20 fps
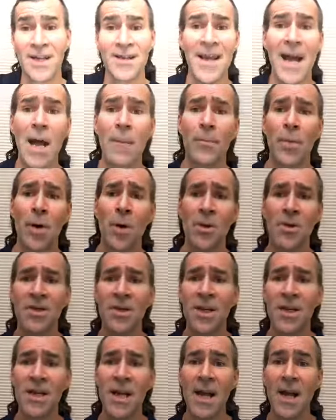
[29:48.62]
to that
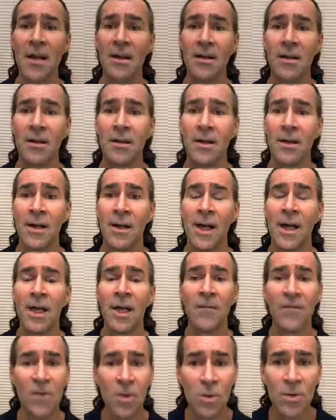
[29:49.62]
person yet?
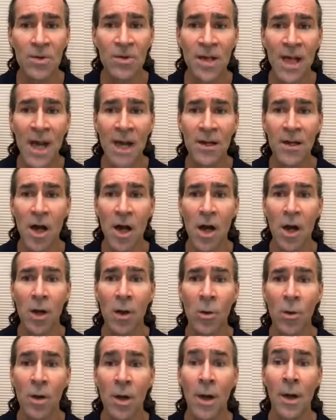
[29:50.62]
And if you say
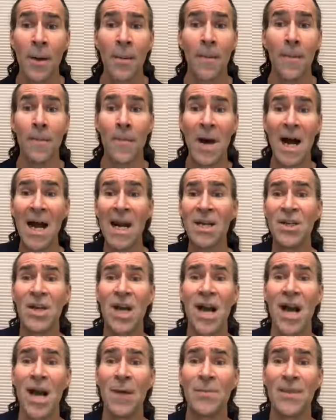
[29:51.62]
no, my
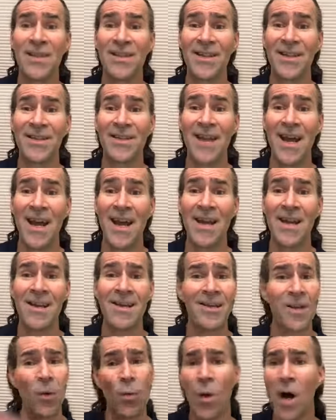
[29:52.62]
job is to
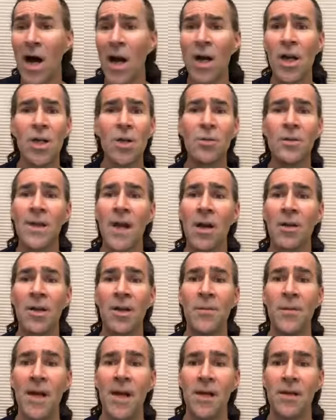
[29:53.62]
say, then why are you
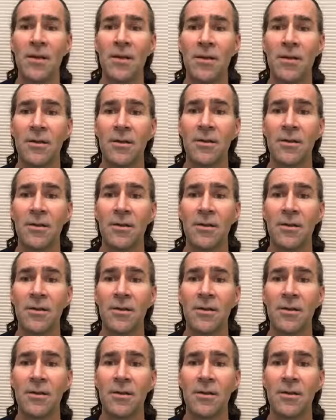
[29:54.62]
telling me?